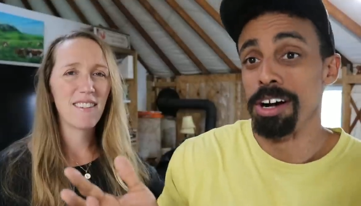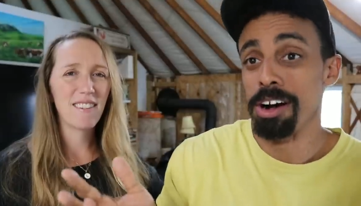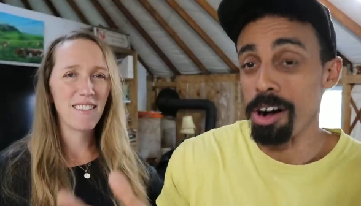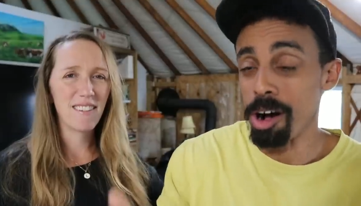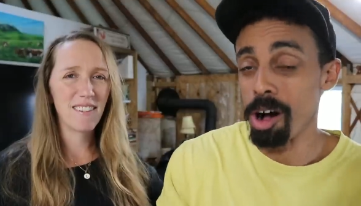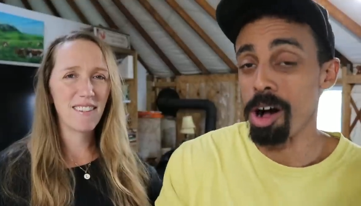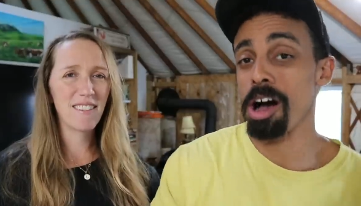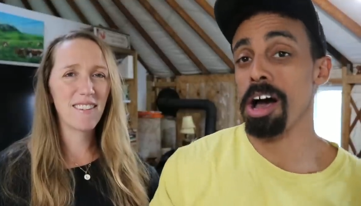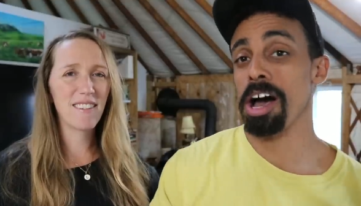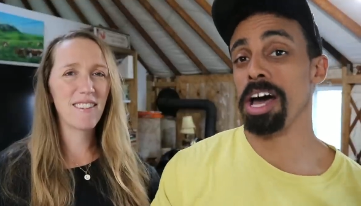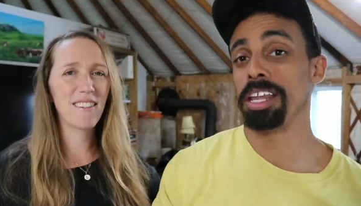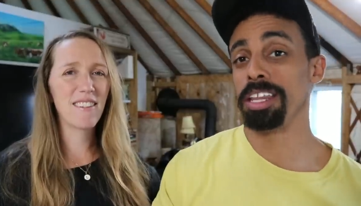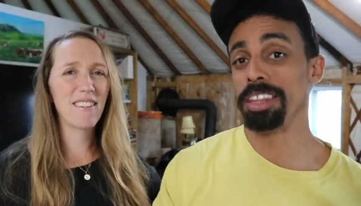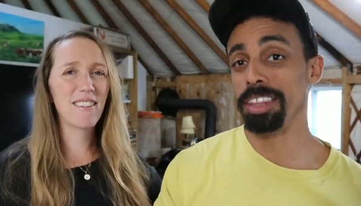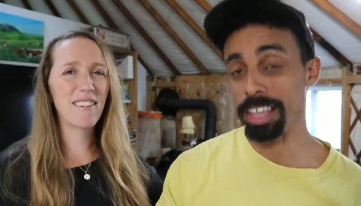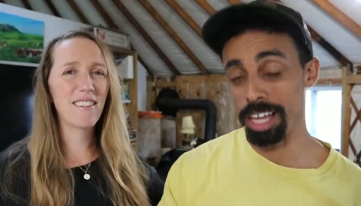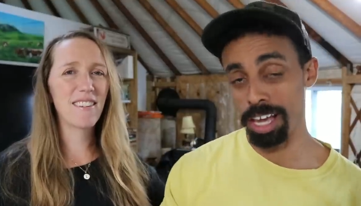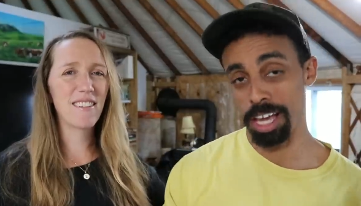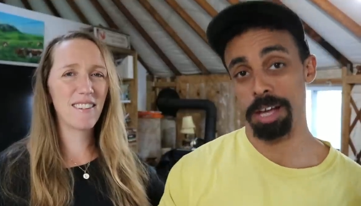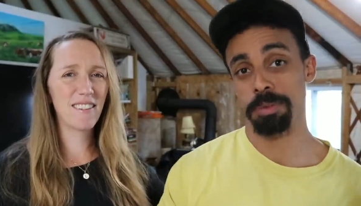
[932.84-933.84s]
Speaker 1: on
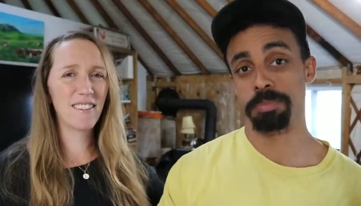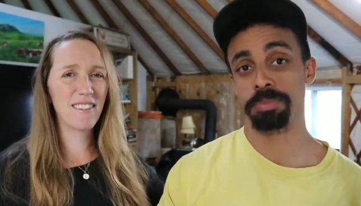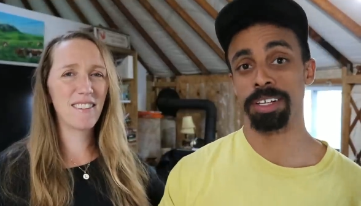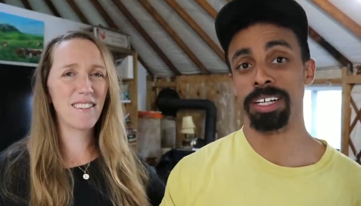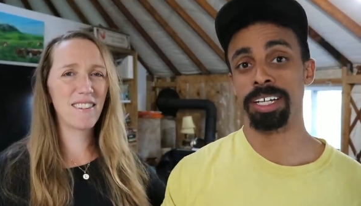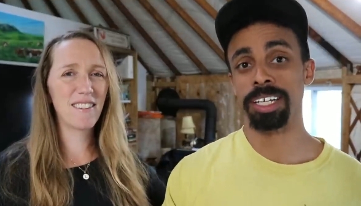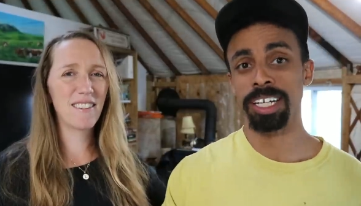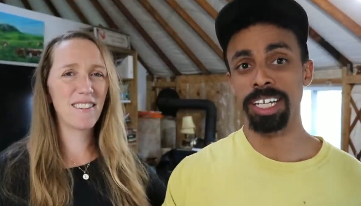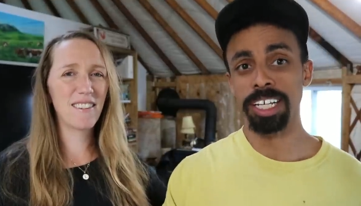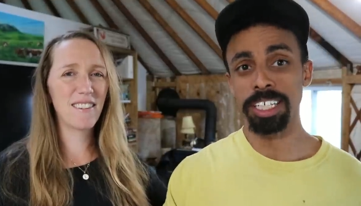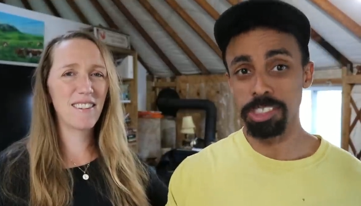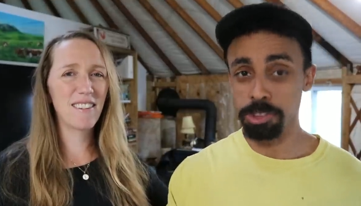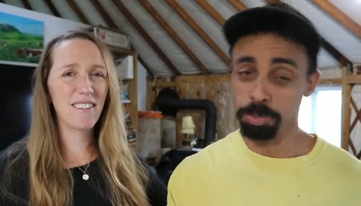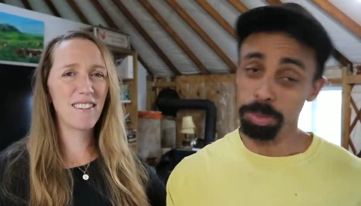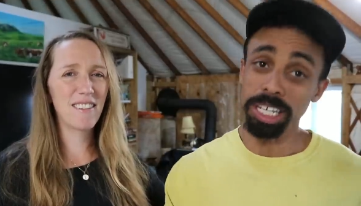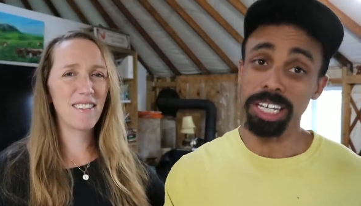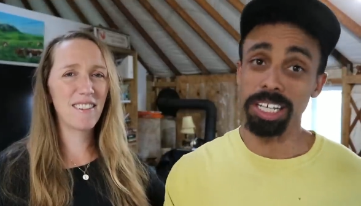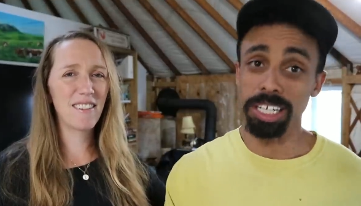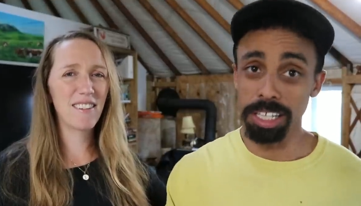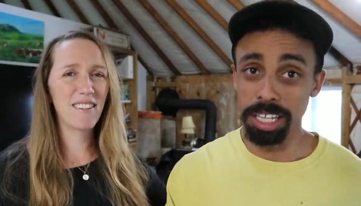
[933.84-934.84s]
them. And
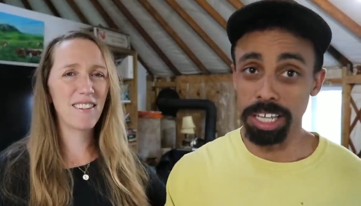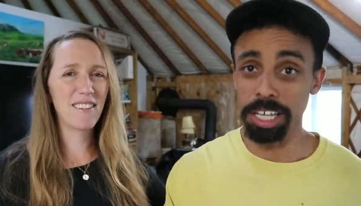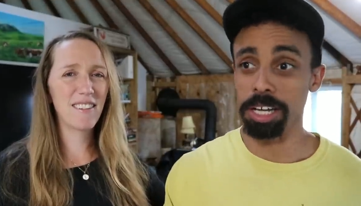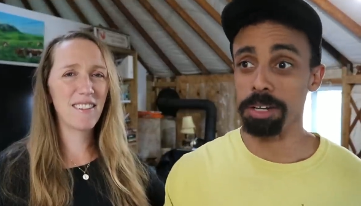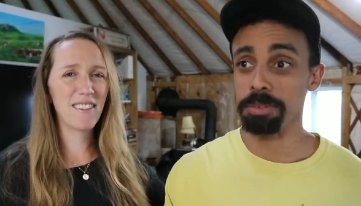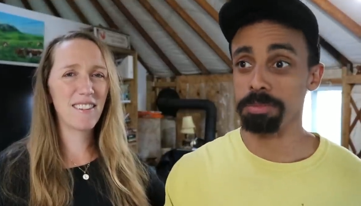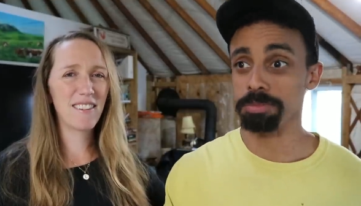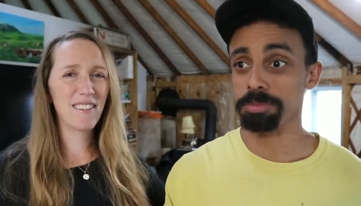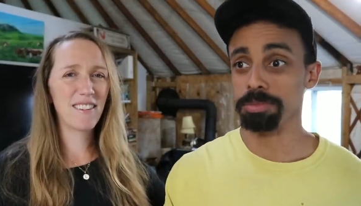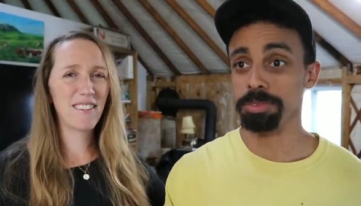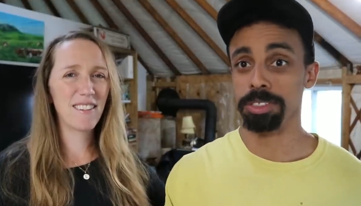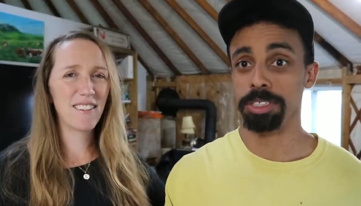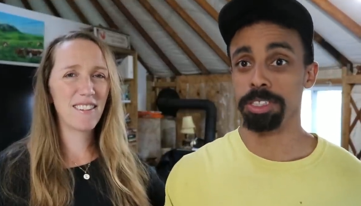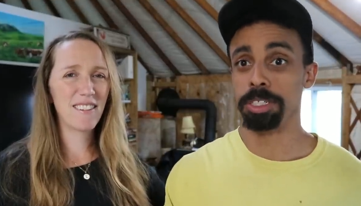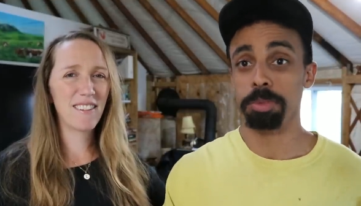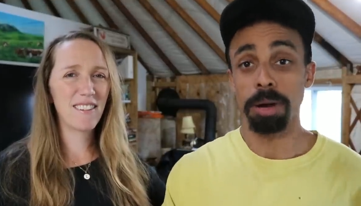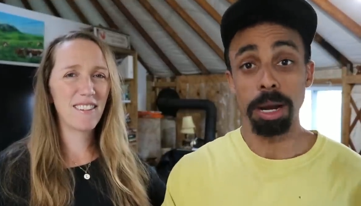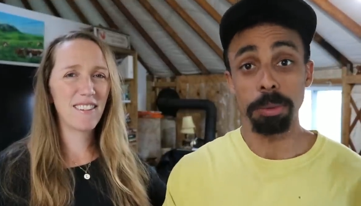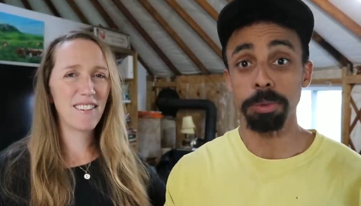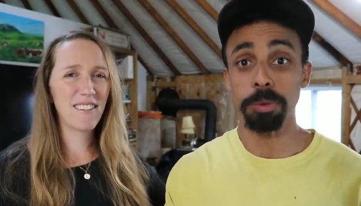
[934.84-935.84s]
speaking of them,
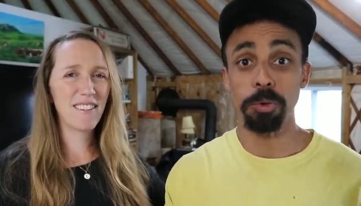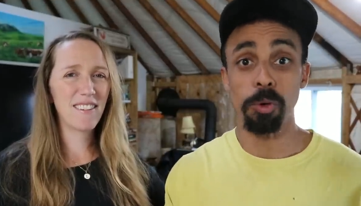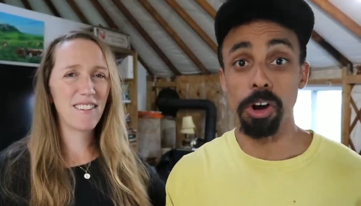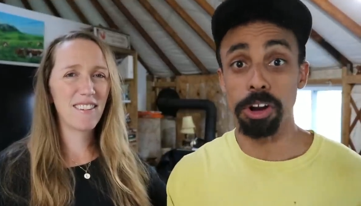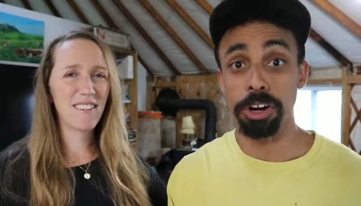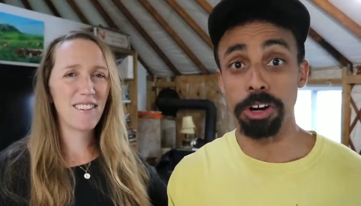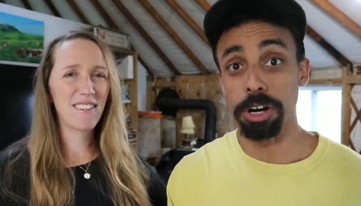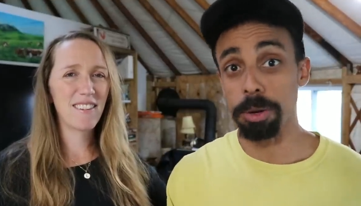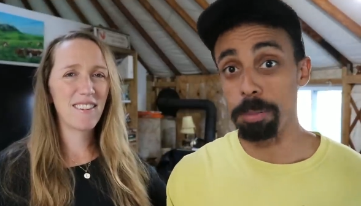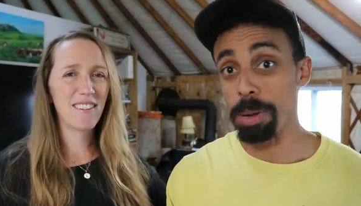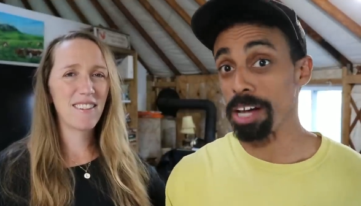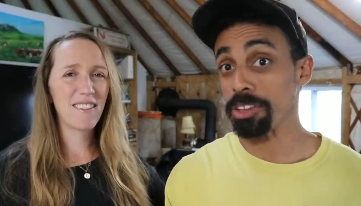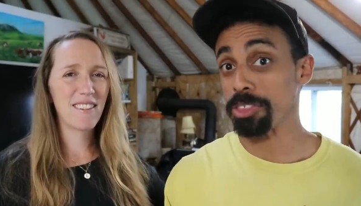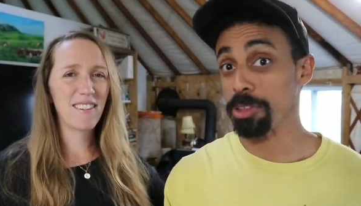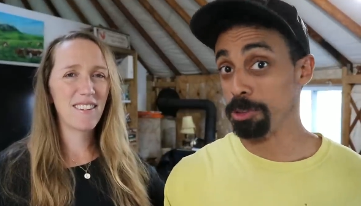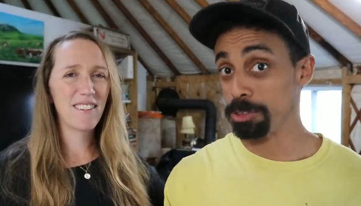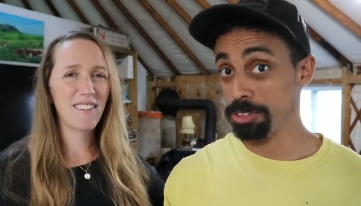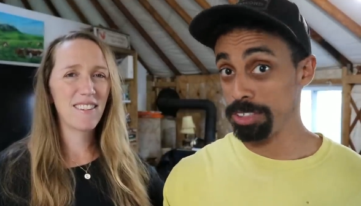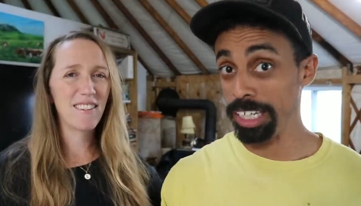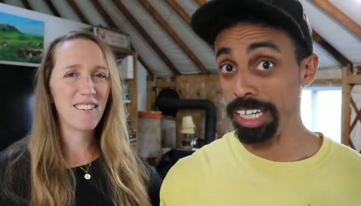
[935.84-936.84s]
you're probably wondering about
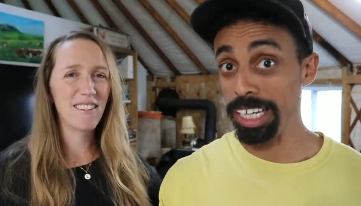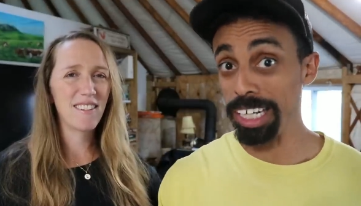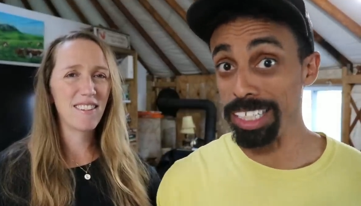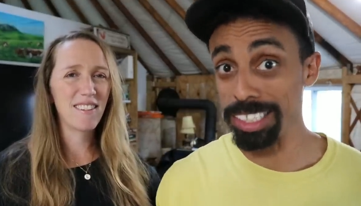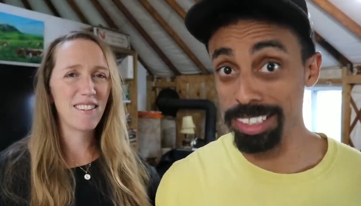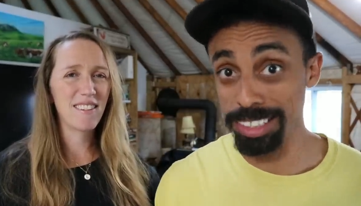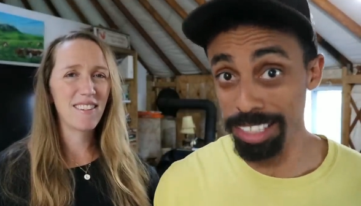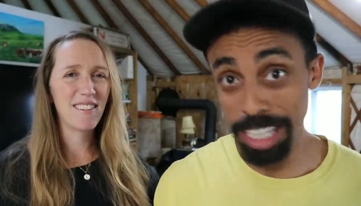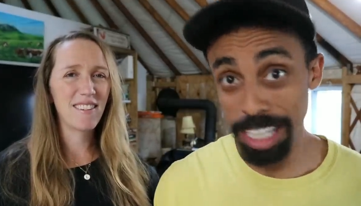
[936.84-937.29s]
those guineas